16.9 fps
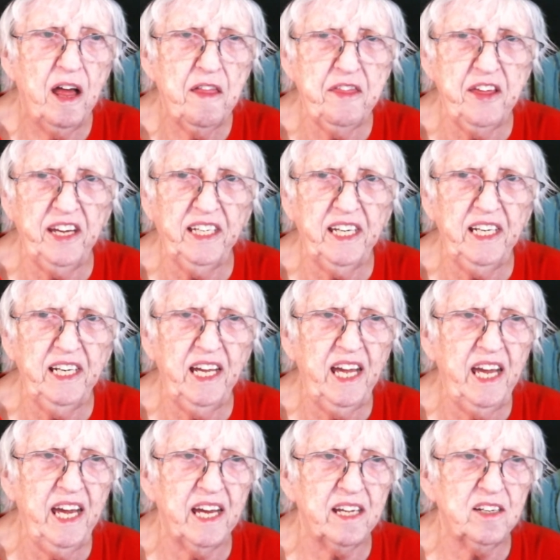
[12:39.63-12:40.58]
thinking
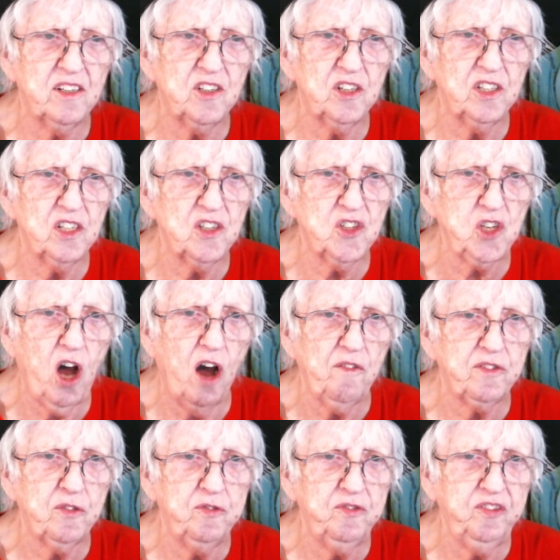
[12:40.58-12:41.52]
ahead to the soft,